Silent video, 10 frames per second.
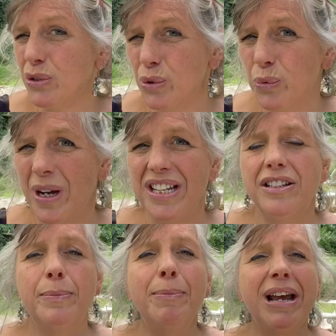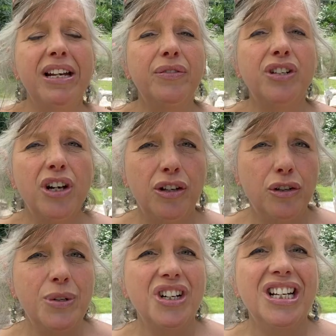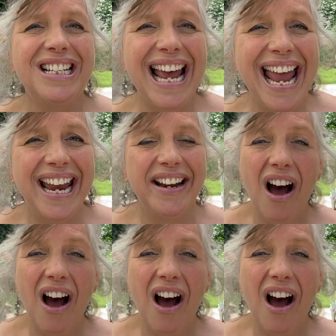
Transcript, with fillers: always, to be made of stones which contain a